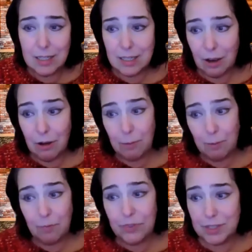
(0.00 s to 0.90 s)

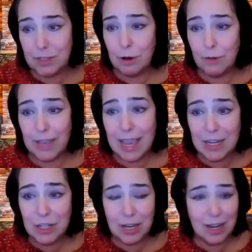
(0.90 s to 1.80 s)
So
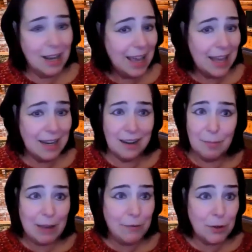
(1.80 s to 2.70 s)
certification, and
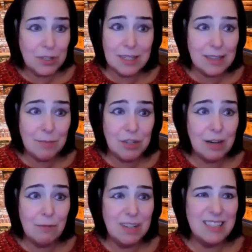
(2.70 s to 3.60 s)
my first
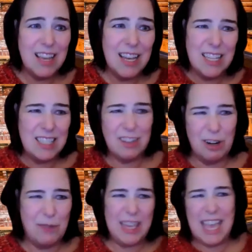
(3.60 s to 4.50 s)
assumption was
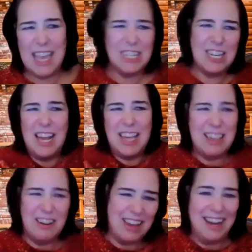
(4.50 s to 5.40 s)
certification.
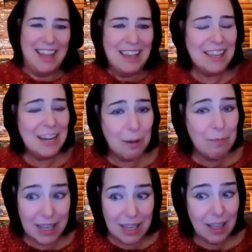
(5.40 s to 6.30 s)
They're gonna,
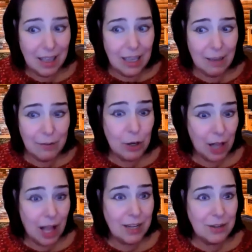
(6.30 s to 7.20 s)
but if you
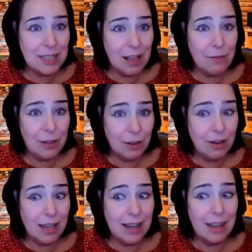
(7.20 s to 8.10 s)
clock yourself and
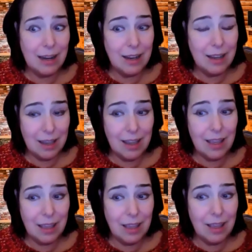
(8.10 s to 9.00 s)
look at it,
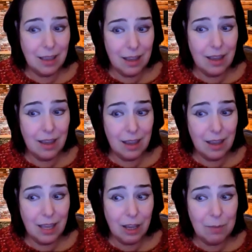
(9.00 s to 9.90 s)

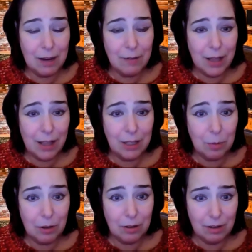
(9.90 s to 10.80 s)
it could be
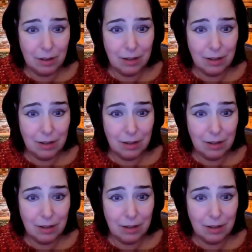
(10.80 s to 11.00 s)
invaluable.